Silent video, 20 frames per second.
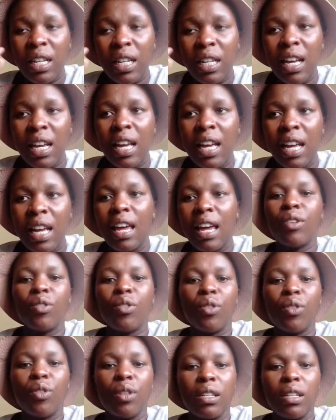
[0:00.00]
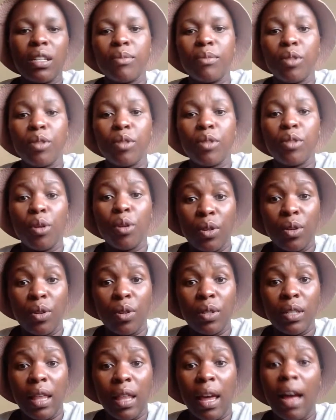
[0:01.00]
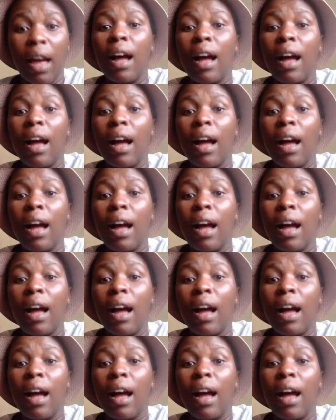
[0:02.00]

even when the times you're not there.